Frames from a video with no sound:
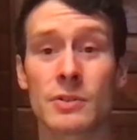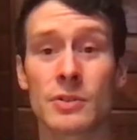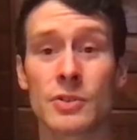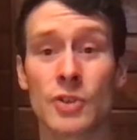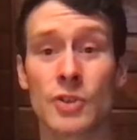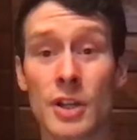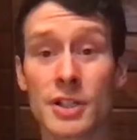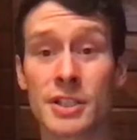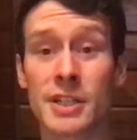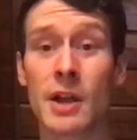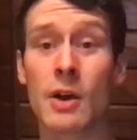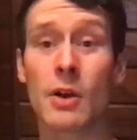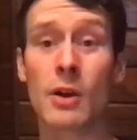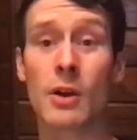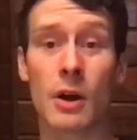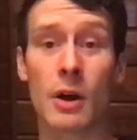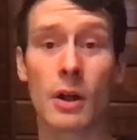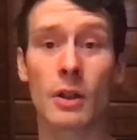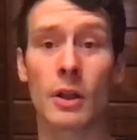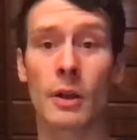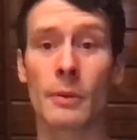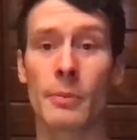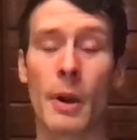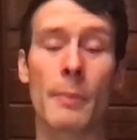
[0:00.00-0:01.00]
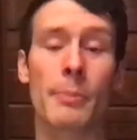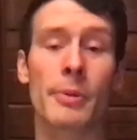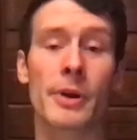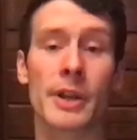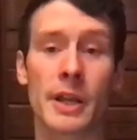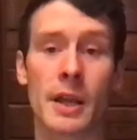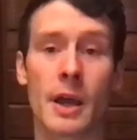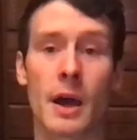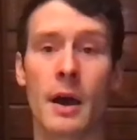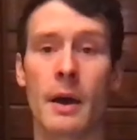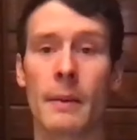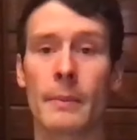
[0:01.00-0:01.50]
drugs and alcohol are
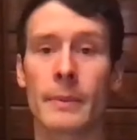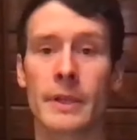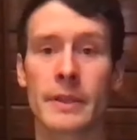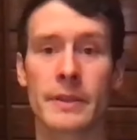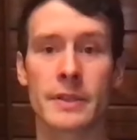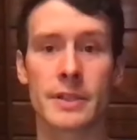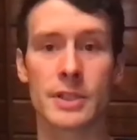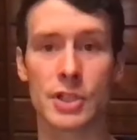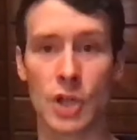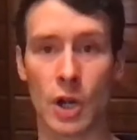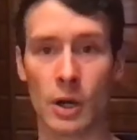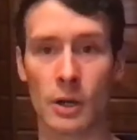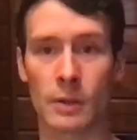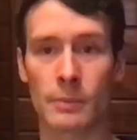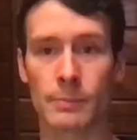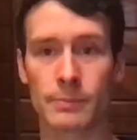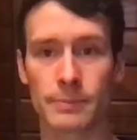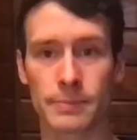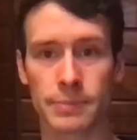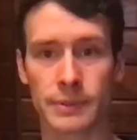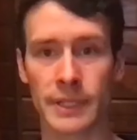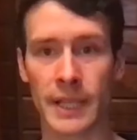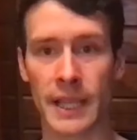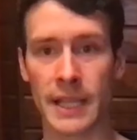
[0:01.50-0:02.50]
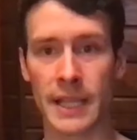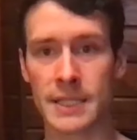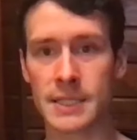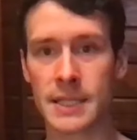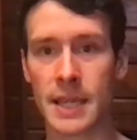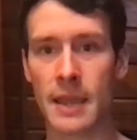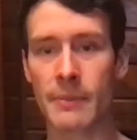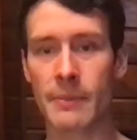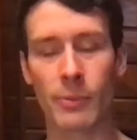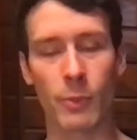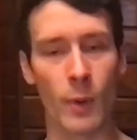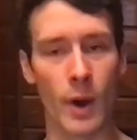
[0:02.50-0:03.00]
pretty common in the startup
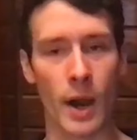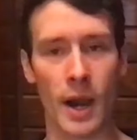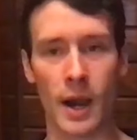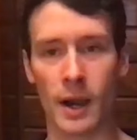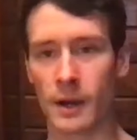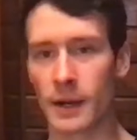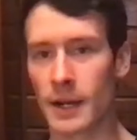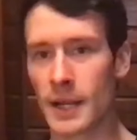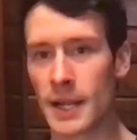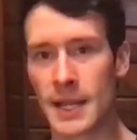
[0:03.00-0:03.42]
landscape where